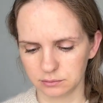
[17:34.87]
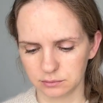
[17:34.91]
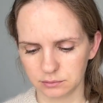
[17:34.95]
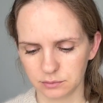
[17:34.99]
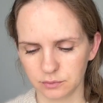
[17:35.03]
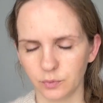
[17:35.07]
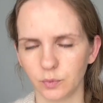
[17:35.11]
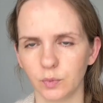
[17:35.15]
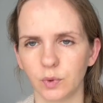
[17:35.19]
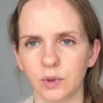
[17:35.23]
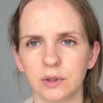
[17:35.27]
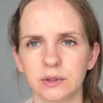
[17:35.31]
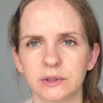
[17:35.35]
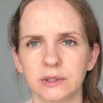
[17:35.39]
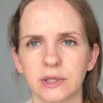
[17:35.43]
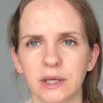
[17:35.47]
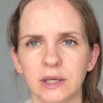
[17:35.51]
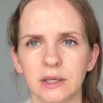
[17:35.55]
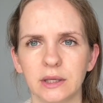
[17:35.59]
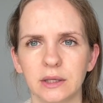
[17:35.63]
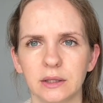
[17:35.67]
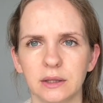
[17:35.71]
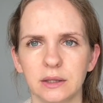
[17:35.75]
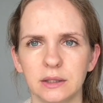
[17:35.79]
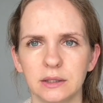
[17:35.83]
Will
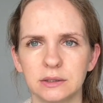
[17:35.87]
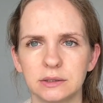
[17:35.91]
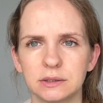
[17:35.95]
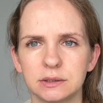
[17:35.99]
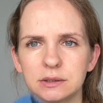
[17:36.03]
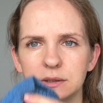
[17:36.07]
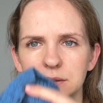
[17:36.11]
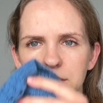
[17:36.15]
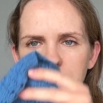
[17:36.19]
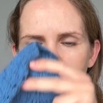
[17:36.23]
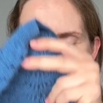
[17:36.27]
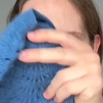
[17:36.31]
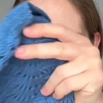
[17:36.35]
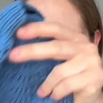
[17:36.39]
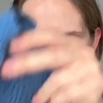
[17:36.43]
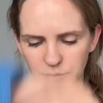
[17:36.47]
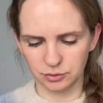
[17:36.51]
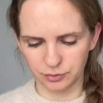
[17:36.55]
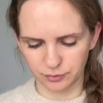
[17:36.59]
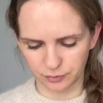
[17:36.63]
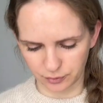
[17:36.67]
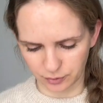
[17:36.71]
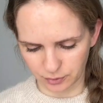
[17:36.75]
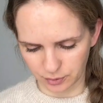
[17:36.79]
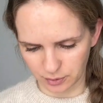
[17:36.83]
take this out
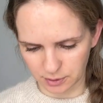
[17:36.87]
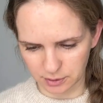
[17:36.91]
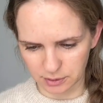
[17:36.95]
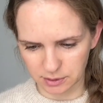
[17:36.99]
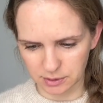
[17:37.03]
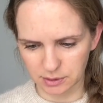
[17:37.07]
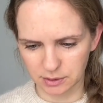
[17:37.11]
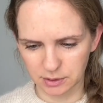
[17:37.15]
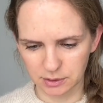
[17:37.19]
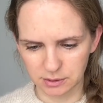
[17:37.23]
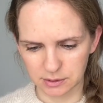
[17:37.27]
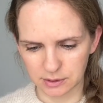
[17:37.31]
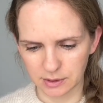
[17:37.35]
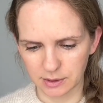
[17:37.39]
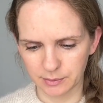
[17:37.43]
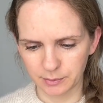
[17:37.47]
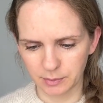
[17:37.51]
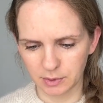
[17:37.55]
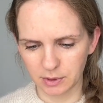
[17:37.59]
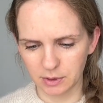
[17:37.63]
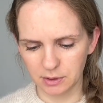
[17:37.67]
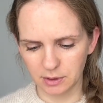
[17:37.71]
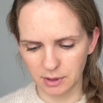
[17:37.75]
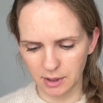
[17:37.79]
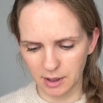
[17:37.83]
for this
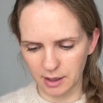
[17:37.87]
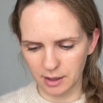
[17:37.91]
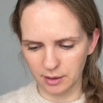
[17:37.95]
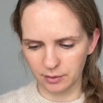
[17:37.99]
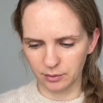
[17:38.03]
summer. I